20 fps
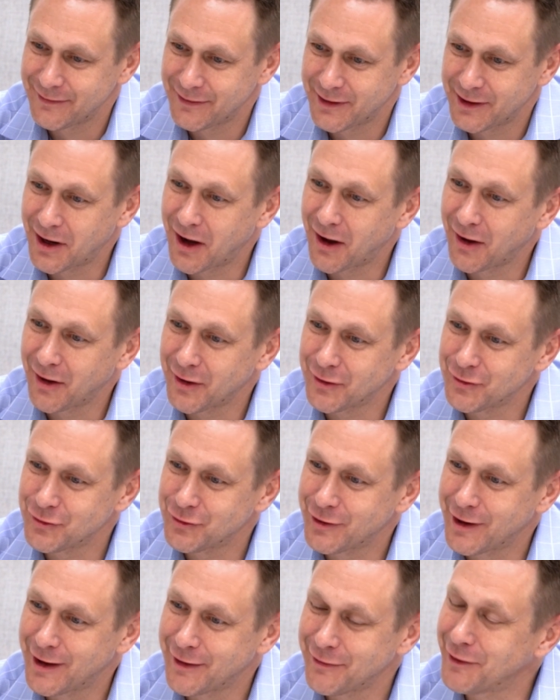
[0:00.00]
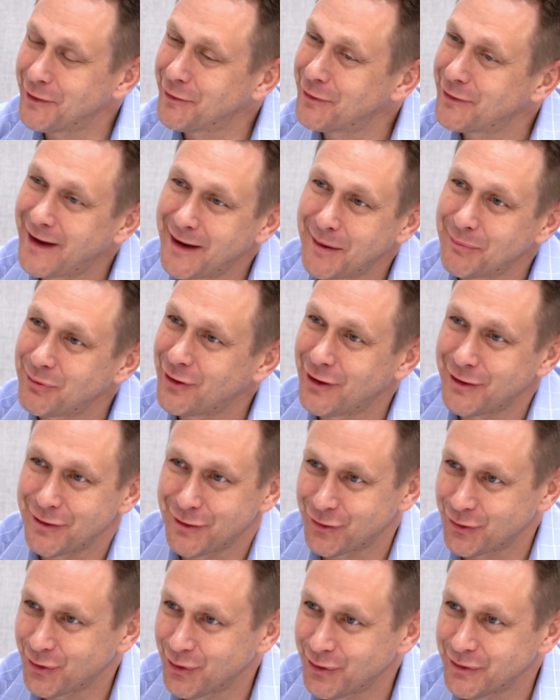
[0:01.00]
the knowledge, and the taps on
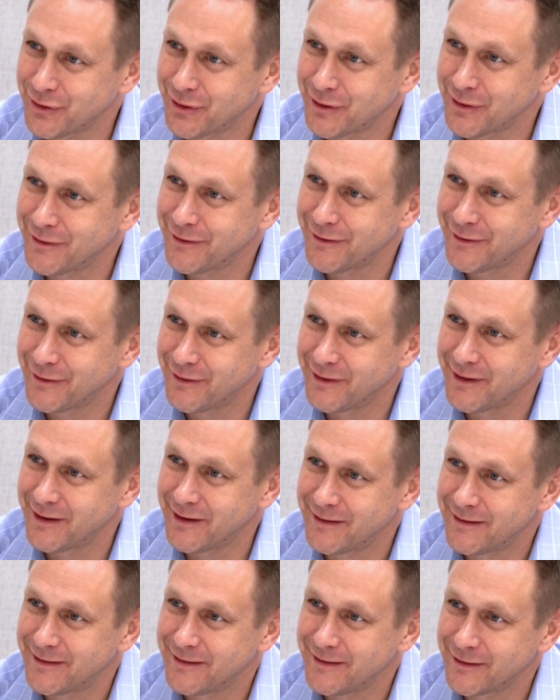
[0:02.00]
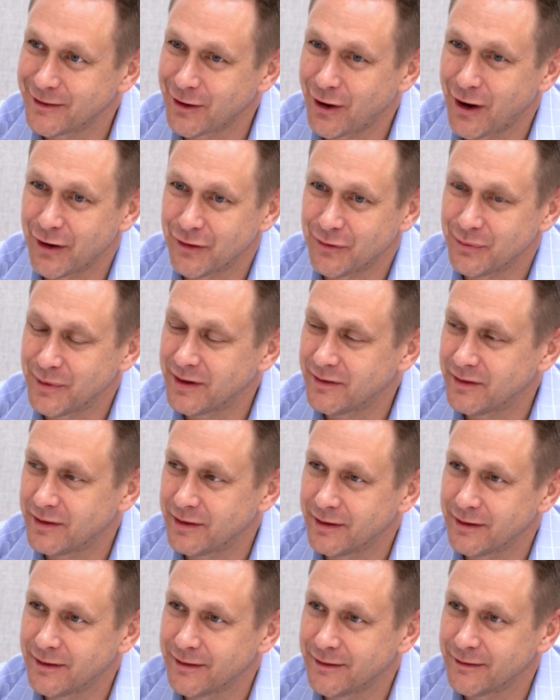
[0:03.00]
the shoulder that caused me
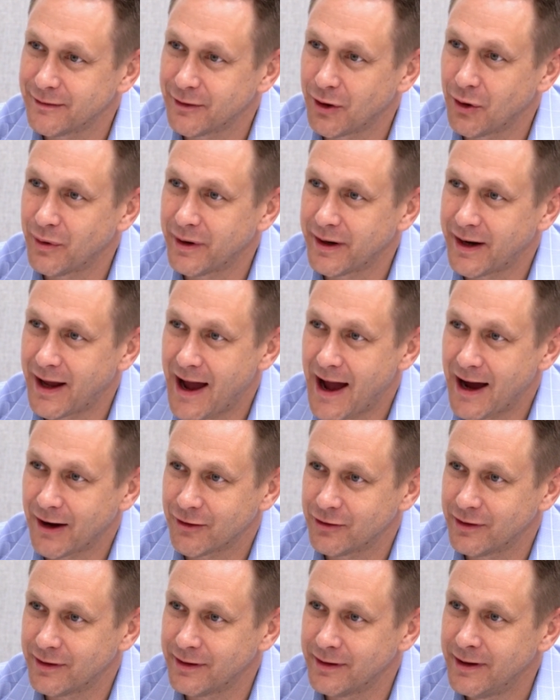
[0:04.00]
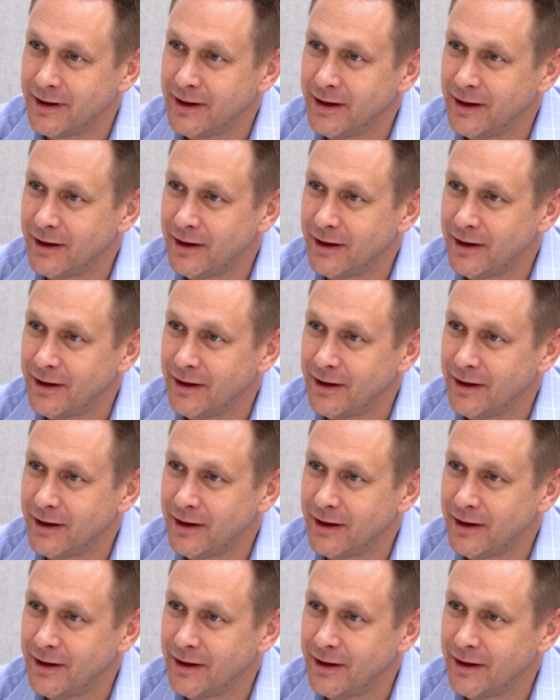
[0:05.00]
to go into action,